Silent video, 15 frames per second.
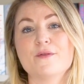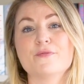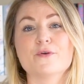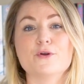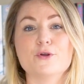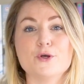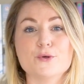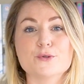The
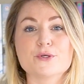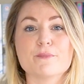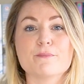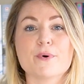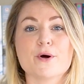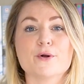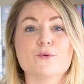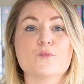news
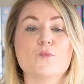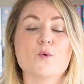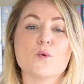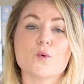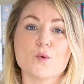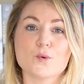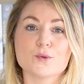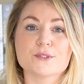component will
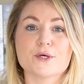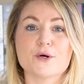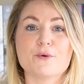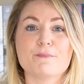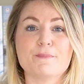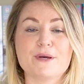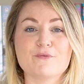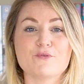also
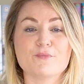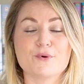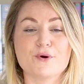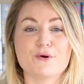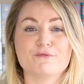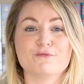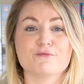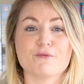be
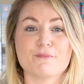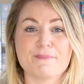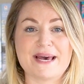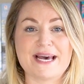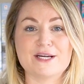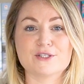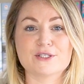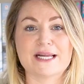removed from
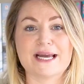page